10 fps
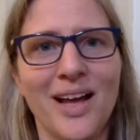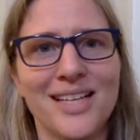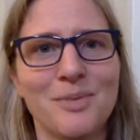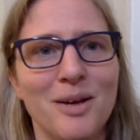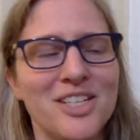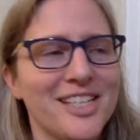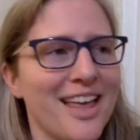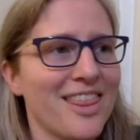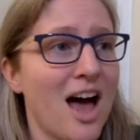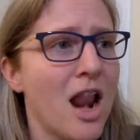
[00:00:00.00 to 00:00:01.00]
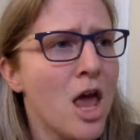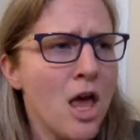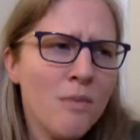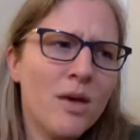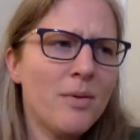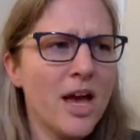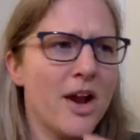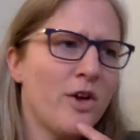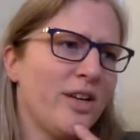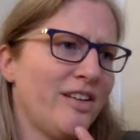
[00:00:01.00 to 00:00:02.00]
as much as I thought, maybe I
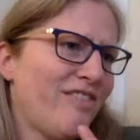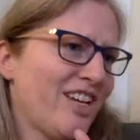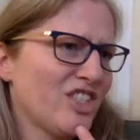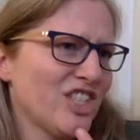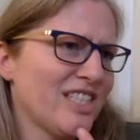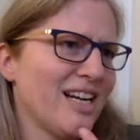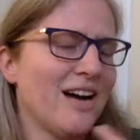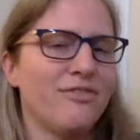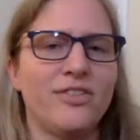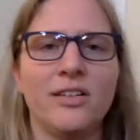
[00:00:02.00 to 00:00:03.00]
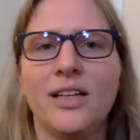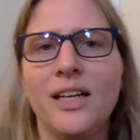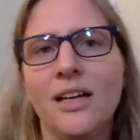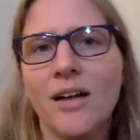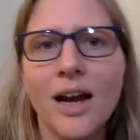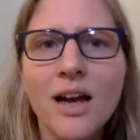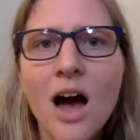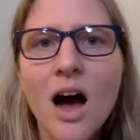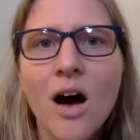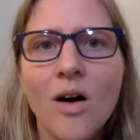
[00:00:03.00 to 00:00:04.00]
don't need facial stuff, here I
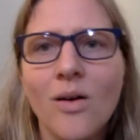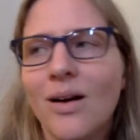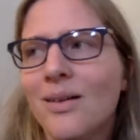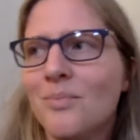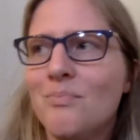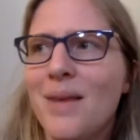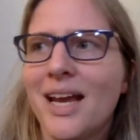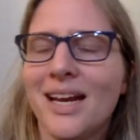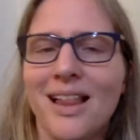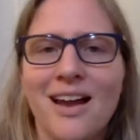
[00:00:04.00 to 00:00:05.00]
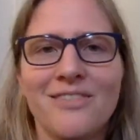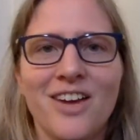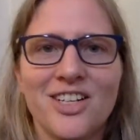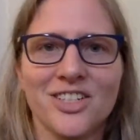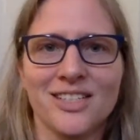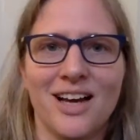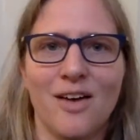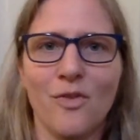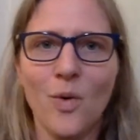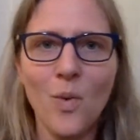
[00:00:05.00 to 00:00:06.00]
go, making a lot of facial
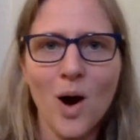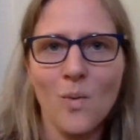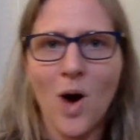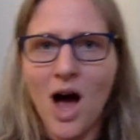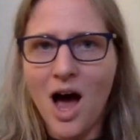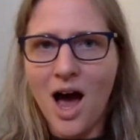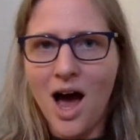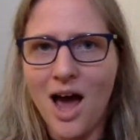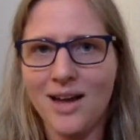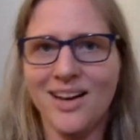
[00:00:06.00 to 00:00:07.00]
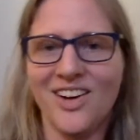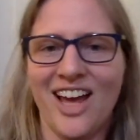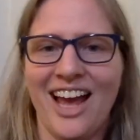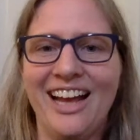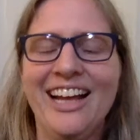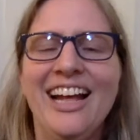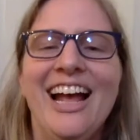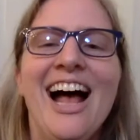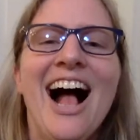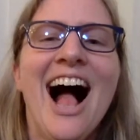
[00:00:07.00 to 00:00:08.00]
stuff. What, what? Okay.
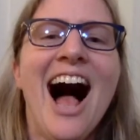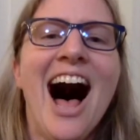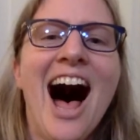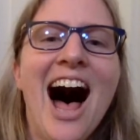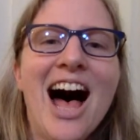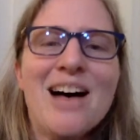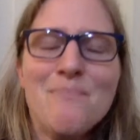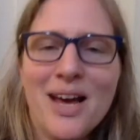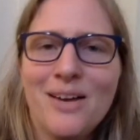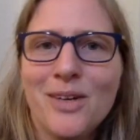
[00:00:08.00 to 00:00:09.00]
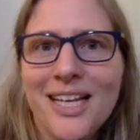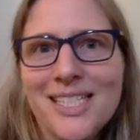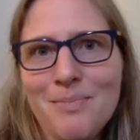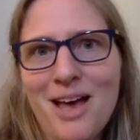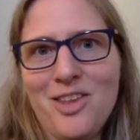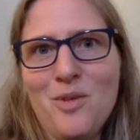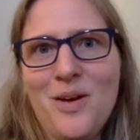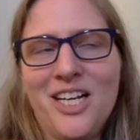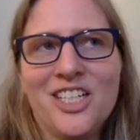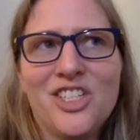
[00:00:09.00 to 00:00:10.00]
But it relates to mouth
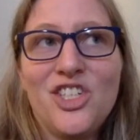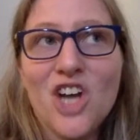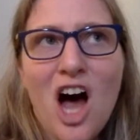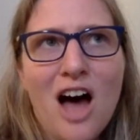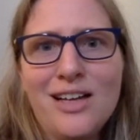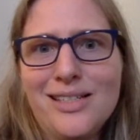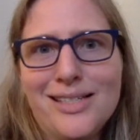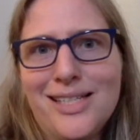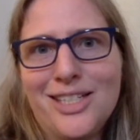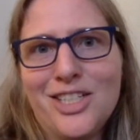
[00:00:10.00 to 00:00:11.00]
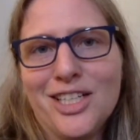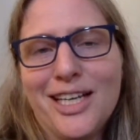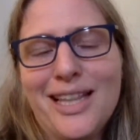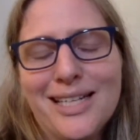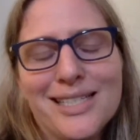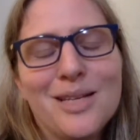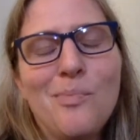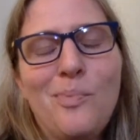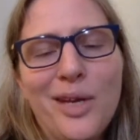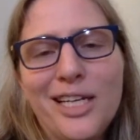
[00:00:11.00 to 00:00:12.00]
opening because jaw is essentially that's the
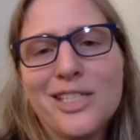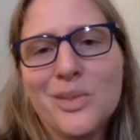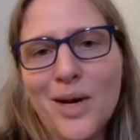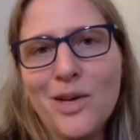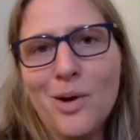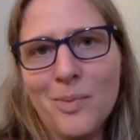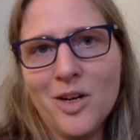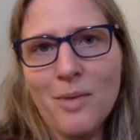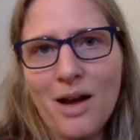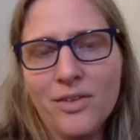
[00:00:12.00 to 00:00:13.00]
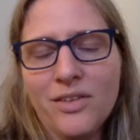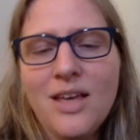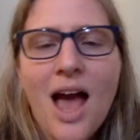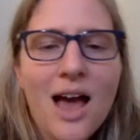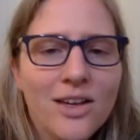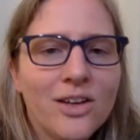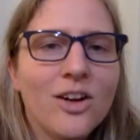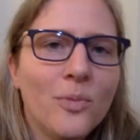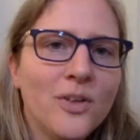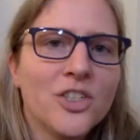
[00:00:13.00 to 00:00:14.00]
biggest way you open your mouth. Yeah, you can
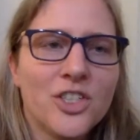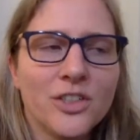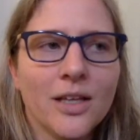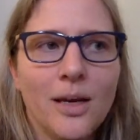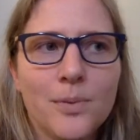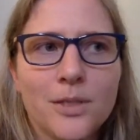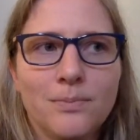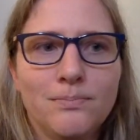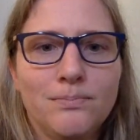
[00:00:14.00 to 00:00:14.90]
open just your lips